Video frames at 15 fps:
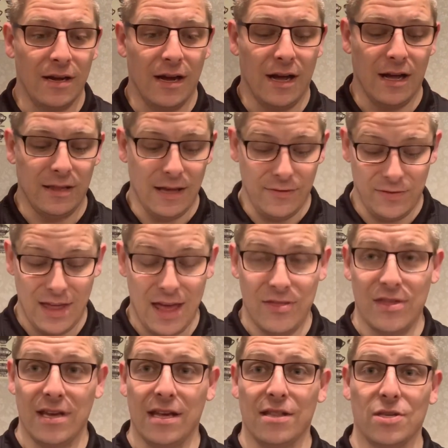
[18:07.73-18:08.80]
Left that
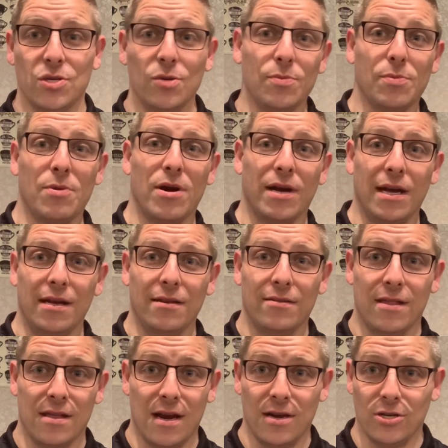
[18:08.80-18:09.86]
thing in the supermarket
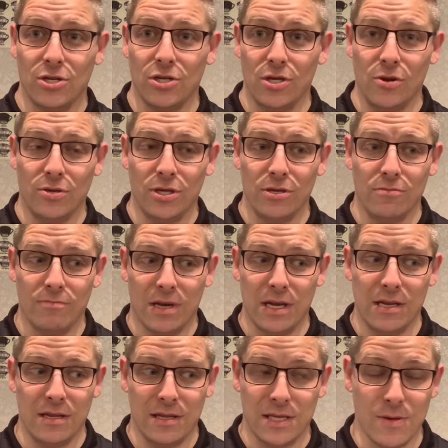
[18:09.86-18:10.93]
that I just showed you, but
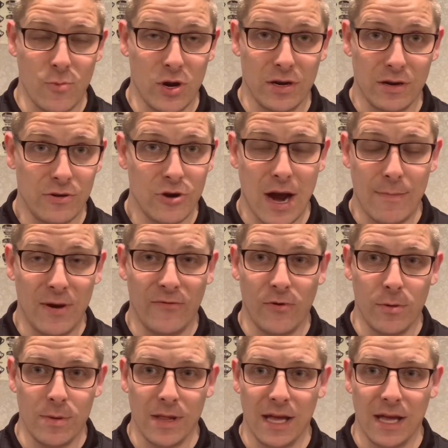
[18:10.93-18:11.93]
someone grabbed it for me.